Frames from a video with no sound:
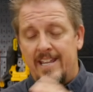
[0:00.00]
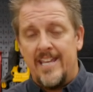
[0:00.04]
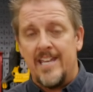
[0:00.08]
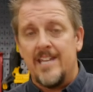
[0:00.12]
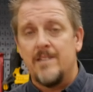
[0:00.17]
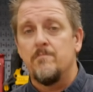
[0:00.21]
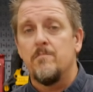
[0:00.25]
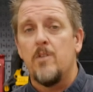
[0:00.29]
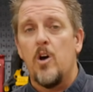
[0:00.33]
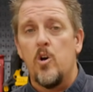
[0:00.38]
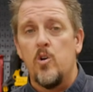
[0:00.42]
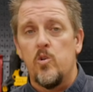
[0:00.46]

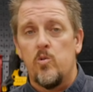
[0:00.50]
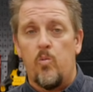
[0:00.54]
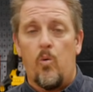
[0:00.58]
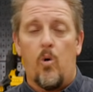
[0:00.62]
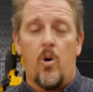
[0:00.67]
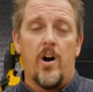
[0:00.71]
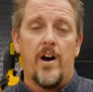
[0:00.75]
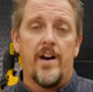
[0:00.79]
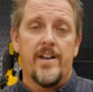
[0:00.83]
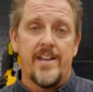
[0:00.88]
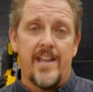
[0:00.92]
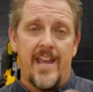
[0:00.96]
in mode
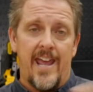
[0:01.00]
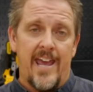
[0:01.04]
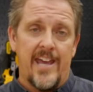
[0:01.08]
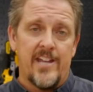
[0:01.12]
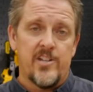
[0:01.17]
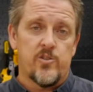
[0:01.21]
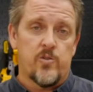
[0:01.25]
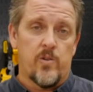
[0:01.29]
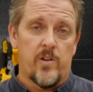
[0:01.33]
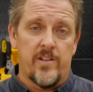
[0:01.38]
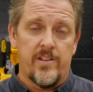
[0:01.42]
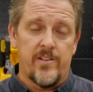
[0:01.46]
one and
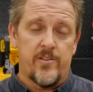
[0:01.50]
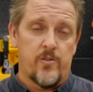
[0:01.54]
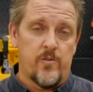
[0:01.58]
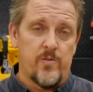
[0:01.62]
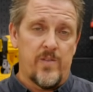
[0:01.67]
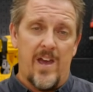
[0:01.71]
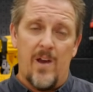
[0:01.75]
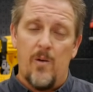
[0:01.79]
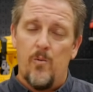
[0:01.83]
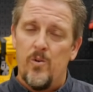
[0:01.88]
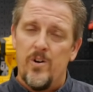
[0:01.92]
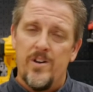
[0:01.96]
drilling through
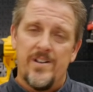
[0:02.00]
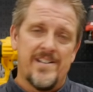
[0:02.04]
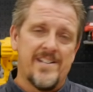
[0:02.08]
that wood.